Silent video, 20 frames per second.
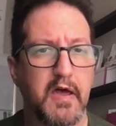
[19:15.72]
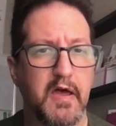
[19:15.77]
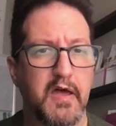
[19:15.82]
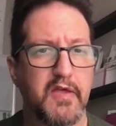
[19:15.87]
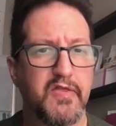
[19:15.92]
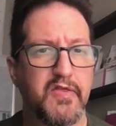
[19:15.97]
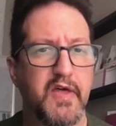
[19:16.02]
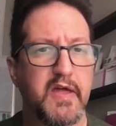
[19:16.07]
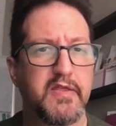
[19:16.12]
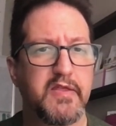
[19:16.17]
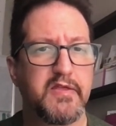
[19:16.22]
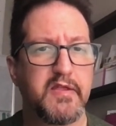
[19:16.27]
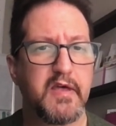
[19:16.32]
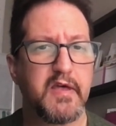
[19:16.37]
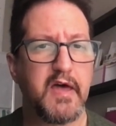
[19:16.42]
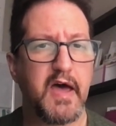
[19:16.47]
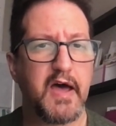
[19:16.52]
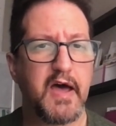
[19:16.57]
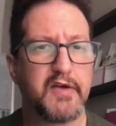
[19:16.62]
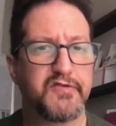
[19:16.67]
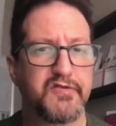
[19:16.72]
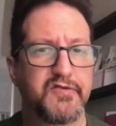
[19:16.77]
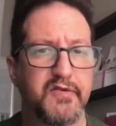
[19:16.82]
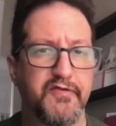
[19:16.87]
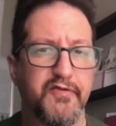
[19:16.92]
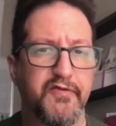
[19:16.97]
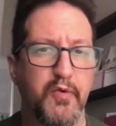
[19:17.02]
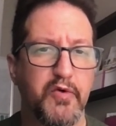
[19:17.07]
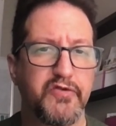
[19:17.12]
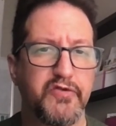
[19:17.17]
Then as the
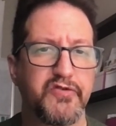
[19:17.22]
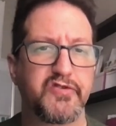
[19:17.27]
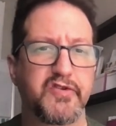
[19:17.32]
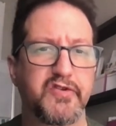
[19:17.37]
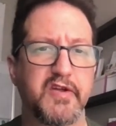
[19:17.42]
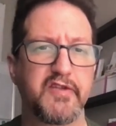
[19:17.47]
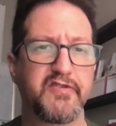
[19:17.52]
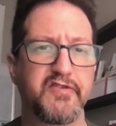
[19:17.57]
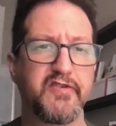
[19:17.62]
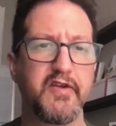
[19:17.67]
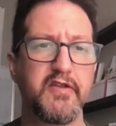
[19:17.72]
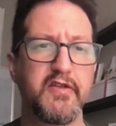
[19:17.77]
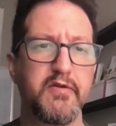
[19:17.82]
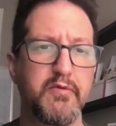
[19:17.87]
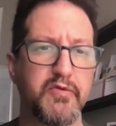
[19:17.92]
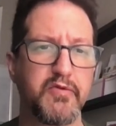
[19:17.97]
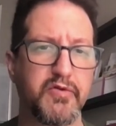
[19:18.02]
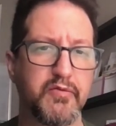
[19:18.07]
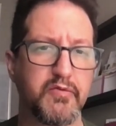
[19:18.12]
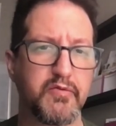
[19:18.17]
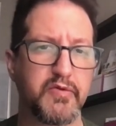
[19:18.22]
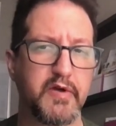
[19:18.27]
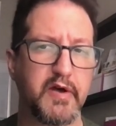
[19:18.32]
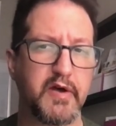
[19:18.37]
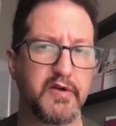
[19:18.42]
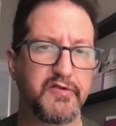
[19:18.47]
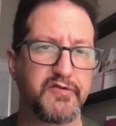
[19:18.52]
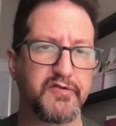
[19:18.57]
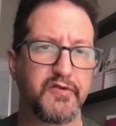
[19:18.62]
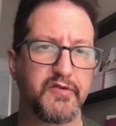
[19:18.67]
forces continued through
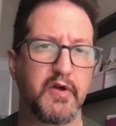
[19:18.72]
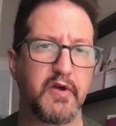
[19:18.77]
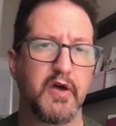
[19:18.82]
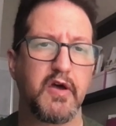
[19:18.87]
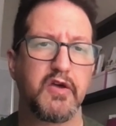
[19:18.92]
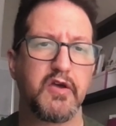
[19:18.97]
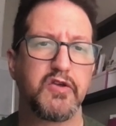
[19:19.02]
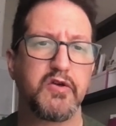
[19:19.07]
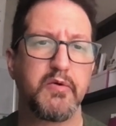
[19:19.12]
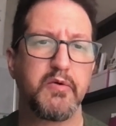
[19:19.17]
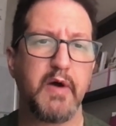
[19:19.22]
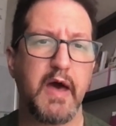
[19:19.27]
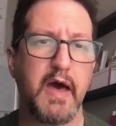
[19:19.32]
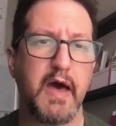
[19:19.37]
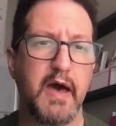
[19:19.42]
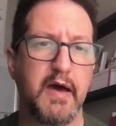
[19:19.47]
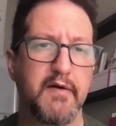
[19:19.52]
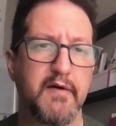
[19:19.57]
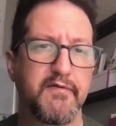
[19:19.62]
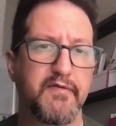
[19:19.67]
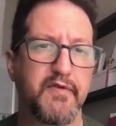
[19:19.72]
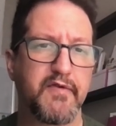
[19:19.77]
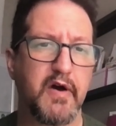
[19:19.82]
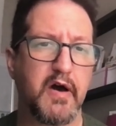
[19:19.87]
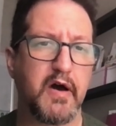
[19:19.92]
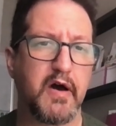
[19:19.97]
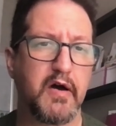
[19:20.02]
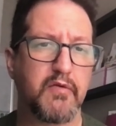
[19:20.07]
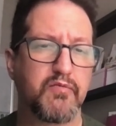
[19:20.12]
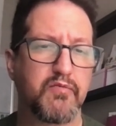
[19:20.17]
this, you have
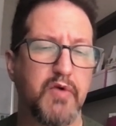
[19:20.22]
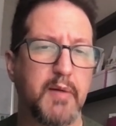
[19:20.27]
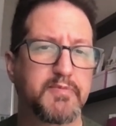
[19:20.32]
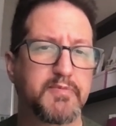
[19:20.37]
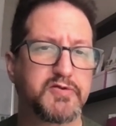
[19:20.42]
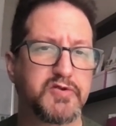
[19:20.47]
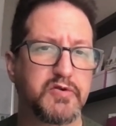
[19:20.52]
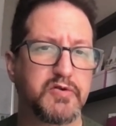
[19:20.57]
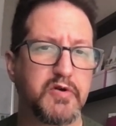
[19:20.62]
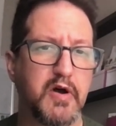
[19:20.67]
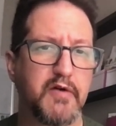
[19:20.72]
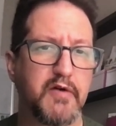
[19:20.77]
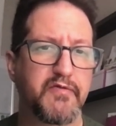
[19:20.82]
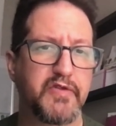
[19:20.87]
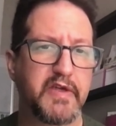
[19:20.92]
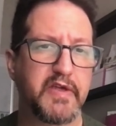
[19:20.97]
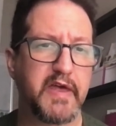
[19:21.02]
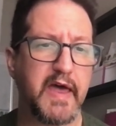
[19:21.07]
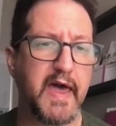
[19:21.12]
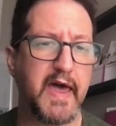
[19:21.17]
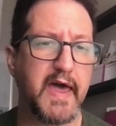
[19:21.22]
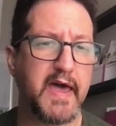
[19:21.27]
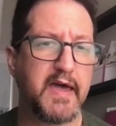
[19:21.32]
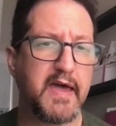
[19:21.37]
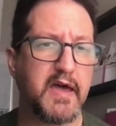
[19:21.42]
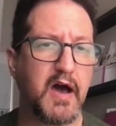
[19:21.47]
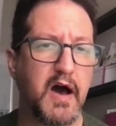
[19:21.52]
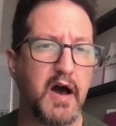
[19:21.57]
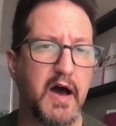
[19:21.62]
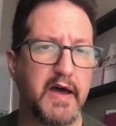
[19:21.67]
rupture of the
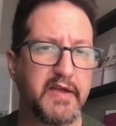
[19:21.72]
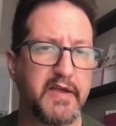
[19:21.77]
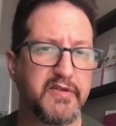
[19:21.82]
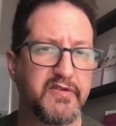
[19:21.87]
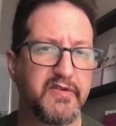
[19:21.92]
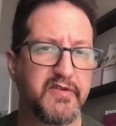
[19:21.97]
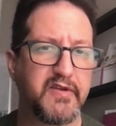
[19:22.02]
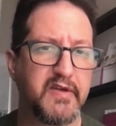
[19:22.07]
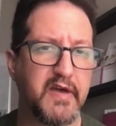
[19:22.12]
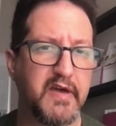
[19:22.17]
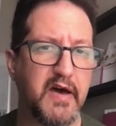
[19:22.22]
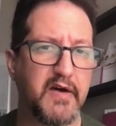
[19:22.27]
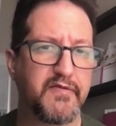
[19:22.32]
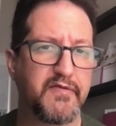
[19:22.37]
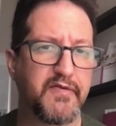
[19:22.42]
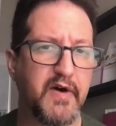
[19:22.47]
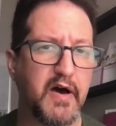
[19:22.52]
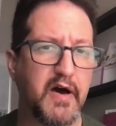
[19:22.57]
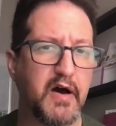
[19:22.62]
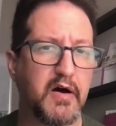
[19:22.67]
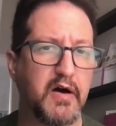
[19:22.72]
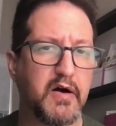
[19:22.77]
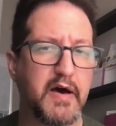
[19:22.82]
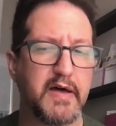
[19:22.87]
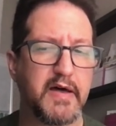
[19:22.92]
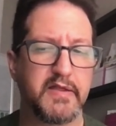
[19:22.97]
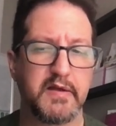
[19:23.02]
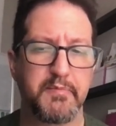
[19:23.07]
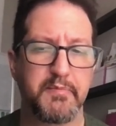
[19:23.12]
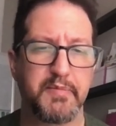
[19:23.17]
AITFL
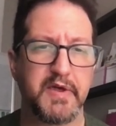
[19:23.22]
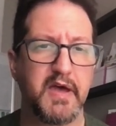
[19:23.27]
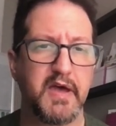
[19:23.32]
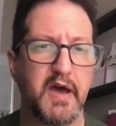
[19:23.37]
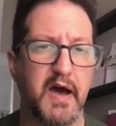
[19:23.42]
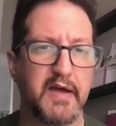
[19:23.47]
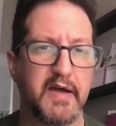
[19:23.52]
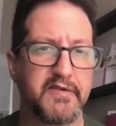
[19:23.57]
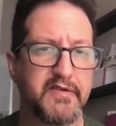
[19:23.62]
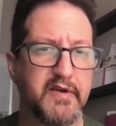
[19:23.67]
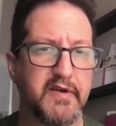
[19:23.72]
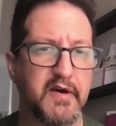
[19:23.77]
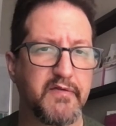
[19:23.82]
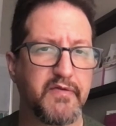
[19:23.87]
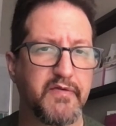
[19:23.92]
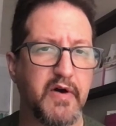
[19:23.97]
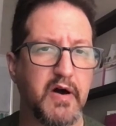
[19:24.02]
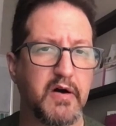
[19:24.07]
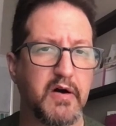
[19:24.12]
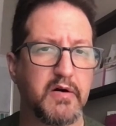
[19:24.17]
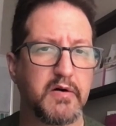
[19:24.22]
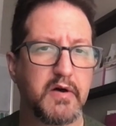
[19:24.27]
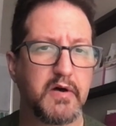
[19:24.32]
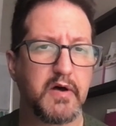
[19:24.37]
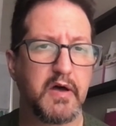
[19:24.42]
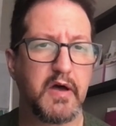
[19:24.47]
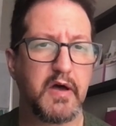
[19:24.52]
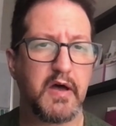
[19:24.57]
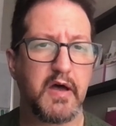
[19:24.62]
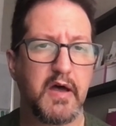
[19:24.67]
and the PITFL.
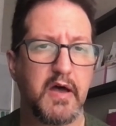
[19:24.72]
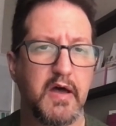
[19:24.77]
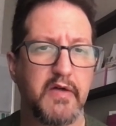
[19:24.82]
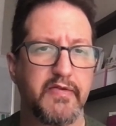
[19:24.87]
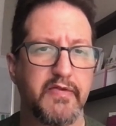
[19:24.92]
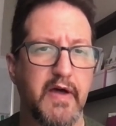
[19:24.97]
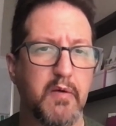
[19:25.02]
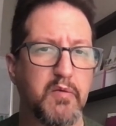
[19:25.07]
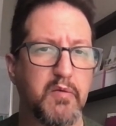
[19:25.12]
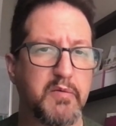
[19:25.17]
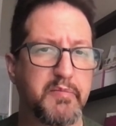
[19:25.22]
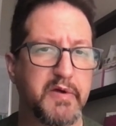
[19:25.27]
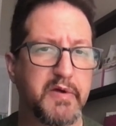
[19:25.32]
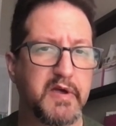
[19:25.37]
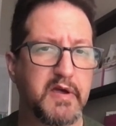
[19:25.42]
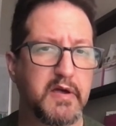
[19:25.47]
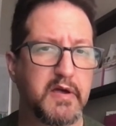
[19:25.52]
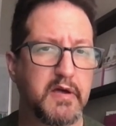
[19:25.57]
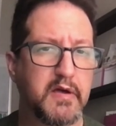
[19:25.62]
That would be